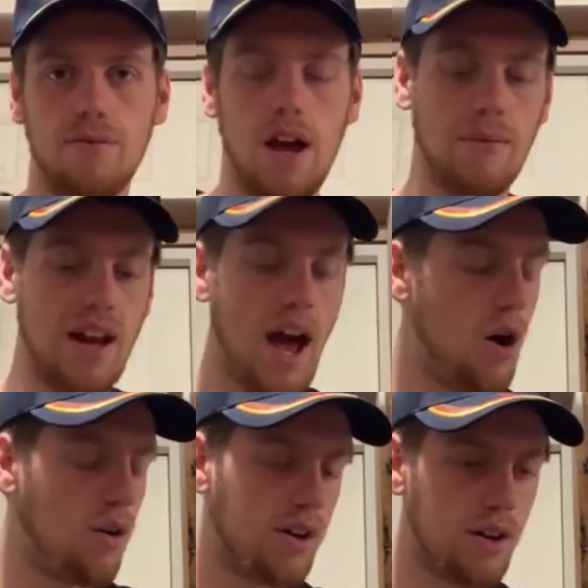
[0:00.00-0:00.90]
I mean,
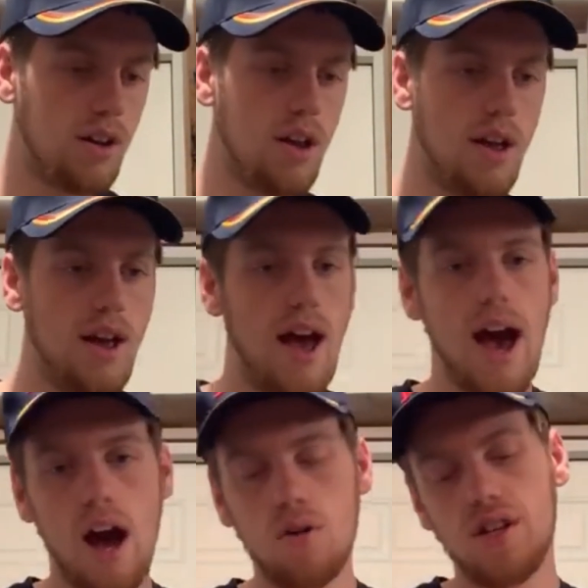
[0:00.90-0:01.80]
how
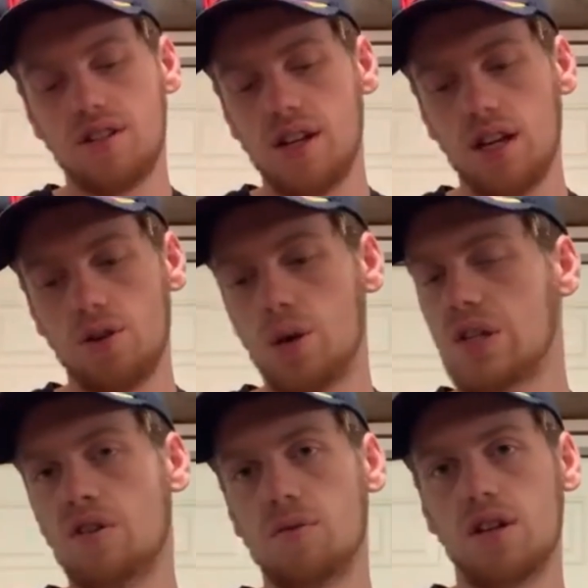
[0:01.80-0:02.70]
Disney and
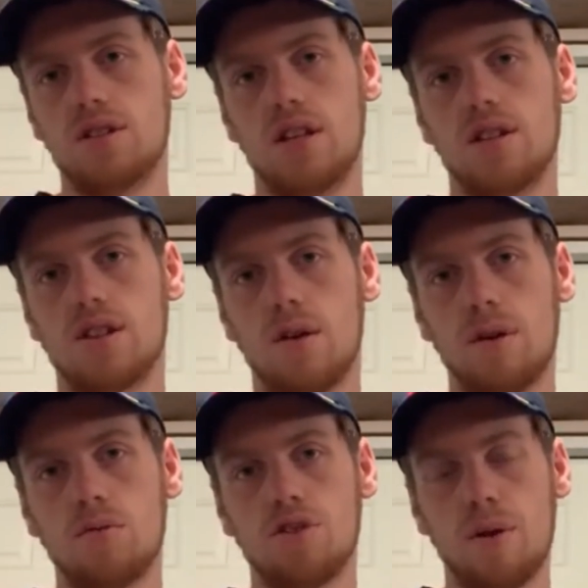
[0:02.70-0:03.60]
Lucasfilm didn't see this
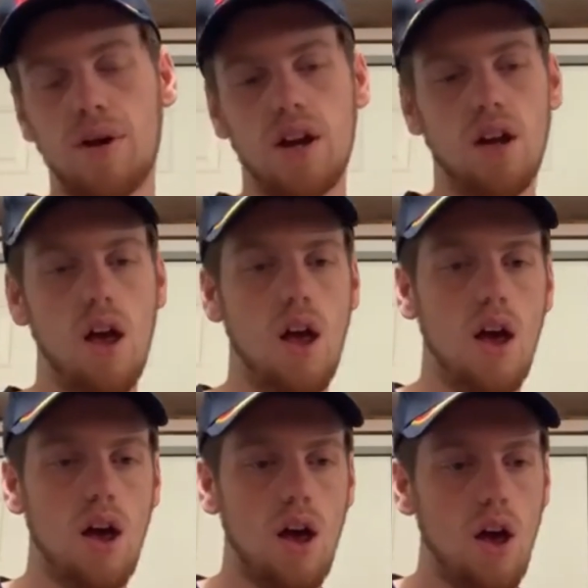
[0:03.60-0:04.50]
coming blows my mind.
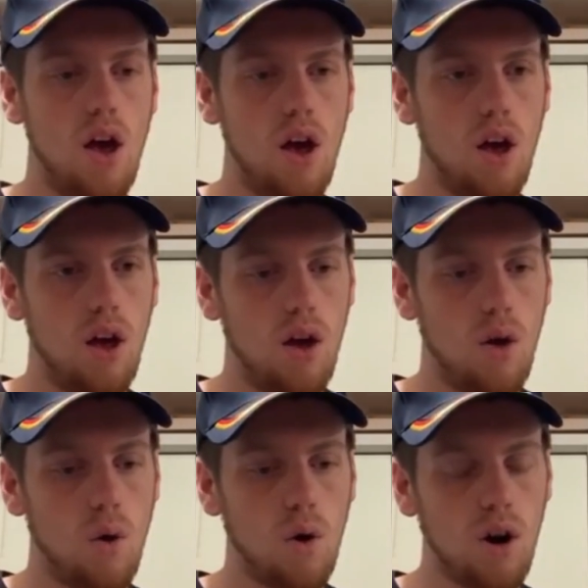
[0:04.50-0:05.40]

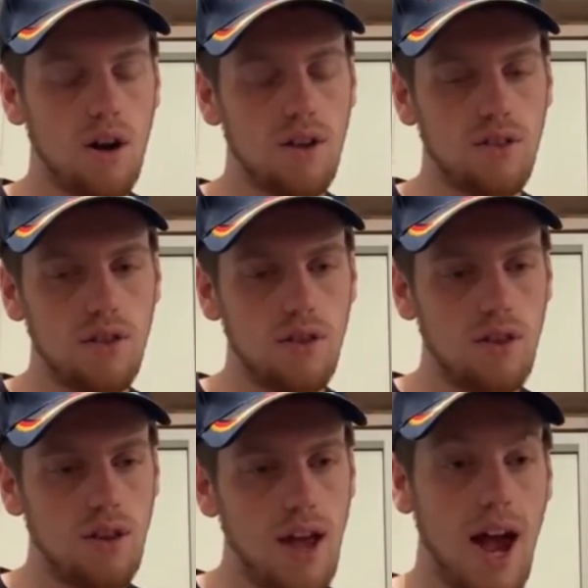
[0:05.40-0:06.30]
Or,
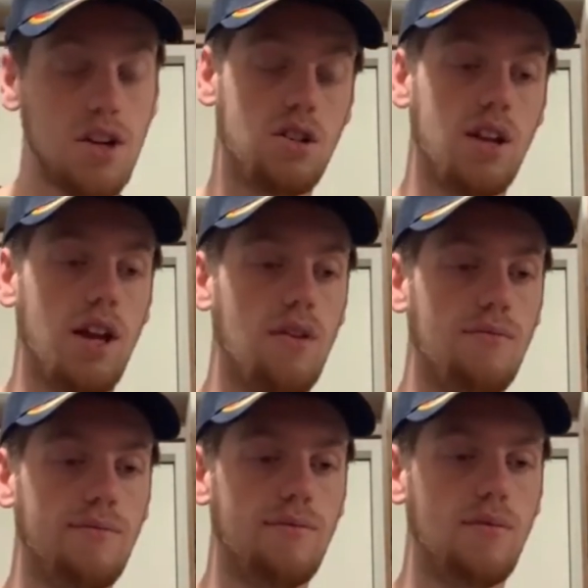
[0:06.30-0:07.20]
actually,
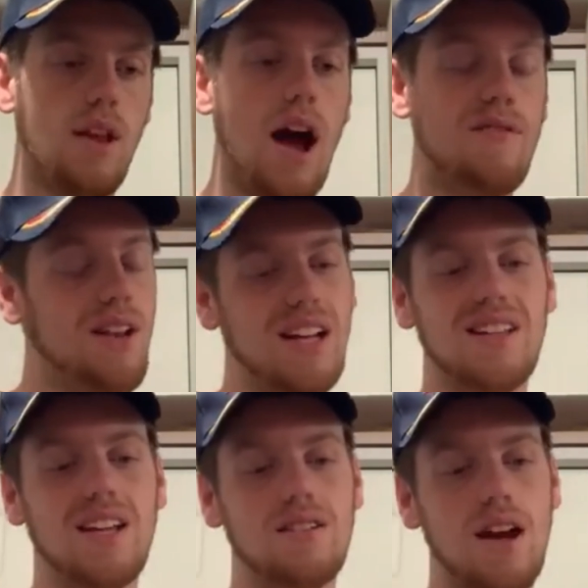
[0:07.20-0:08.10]
I feel like
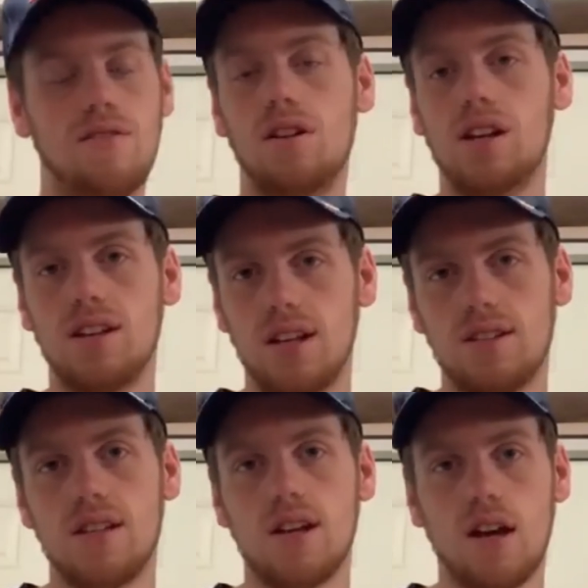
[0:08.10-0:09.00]
they definitely did
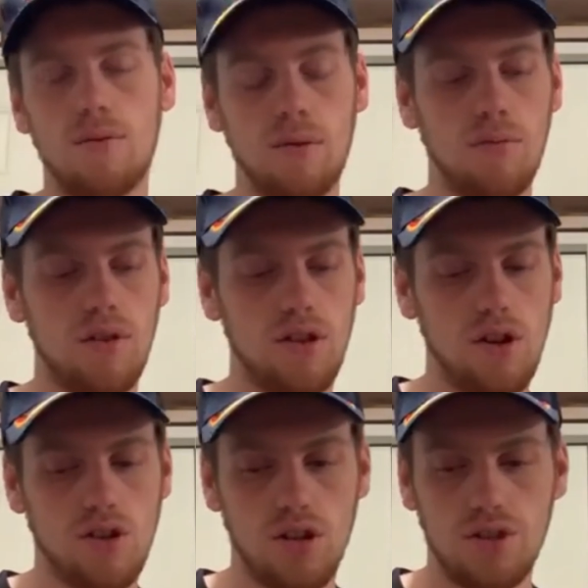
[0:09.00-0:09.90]
see it coming, but
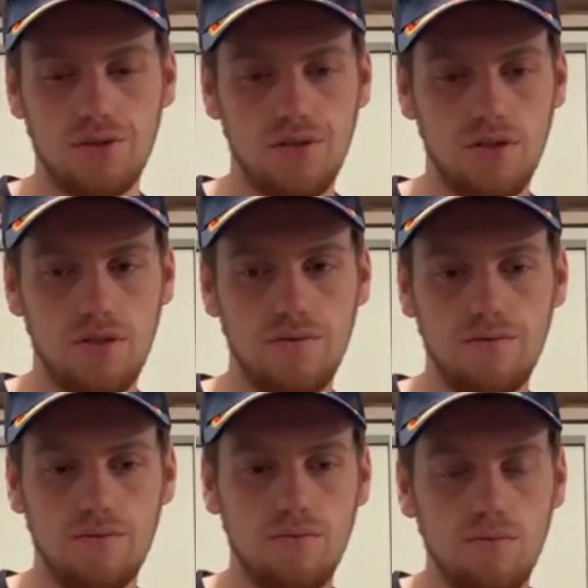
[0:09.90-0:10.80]
they're just
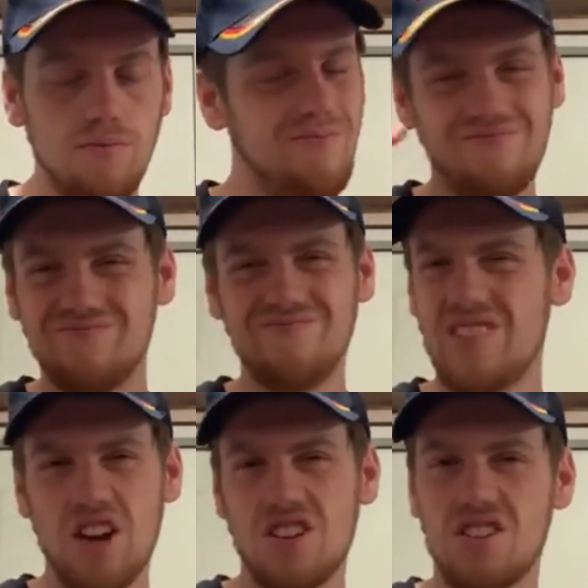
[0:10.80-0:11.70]

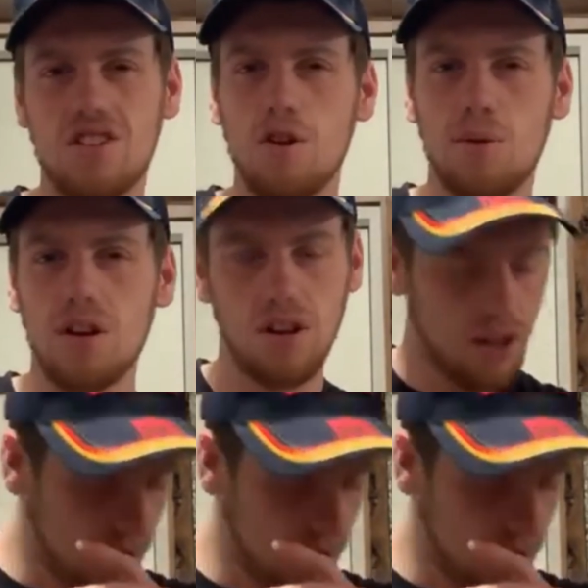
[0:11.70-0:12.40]
stupid.